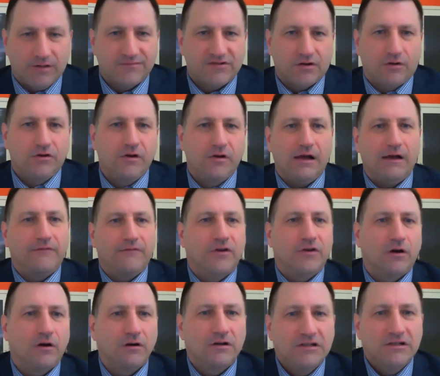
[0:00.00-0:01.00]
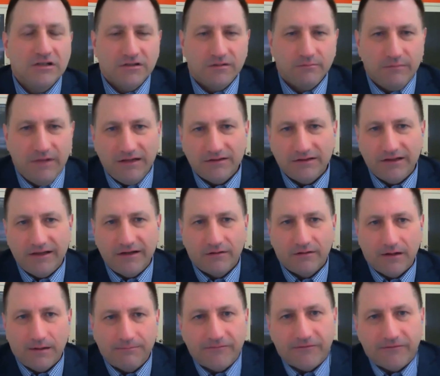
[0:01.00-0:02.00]
So you have your main leader
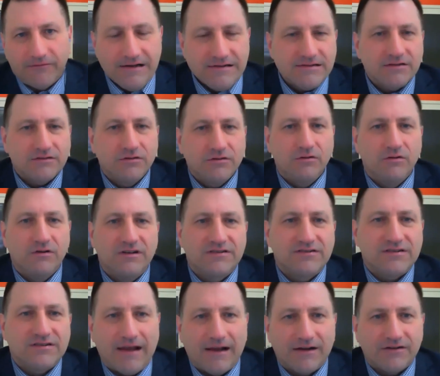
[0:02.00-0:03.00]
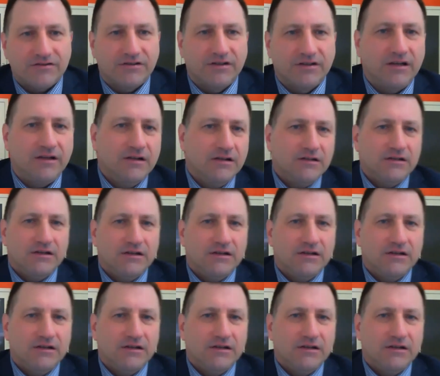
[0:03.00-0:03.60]
up front, who is actually,